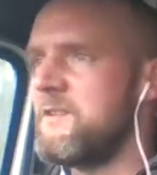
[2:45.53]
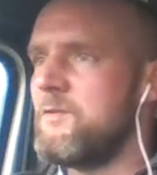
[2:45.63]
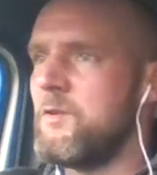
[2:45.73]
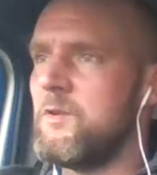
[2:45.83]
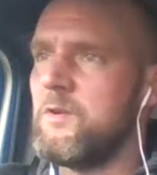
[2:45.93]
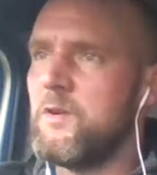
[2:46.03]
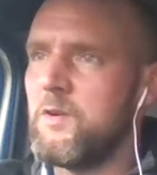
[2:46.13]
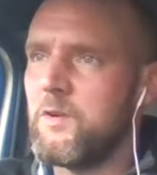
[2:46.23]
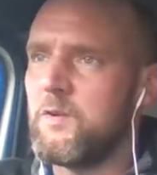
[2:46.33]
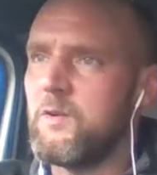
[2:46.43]
or
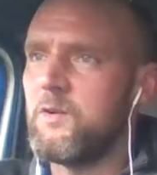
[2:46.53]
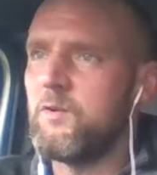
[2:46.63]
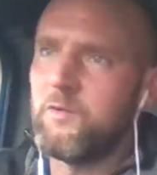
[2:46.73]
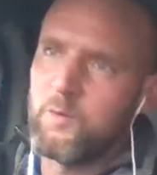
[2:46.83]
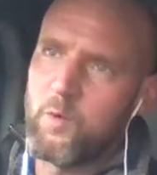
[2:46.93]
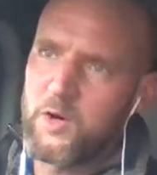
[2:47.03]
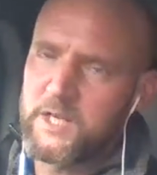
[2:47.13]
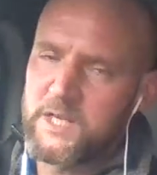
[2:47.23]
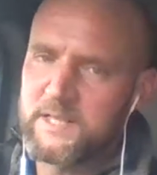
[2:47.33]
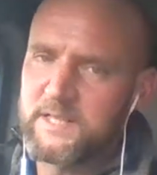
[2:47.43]

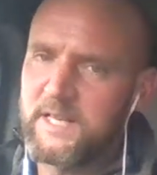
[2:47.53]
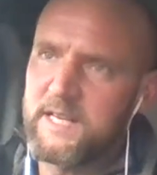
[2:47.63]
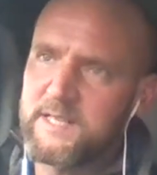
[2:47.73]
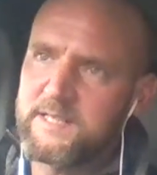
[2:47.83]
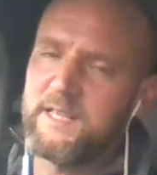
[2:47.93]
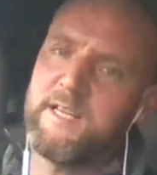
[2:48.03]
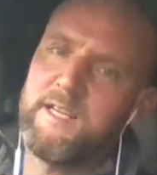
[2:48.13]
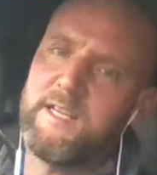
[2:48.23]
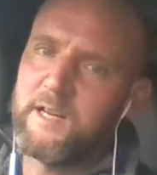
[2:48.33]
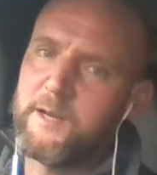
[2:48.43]
Washington, D.C., you
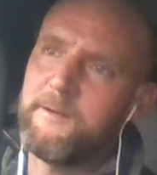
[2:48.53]
know,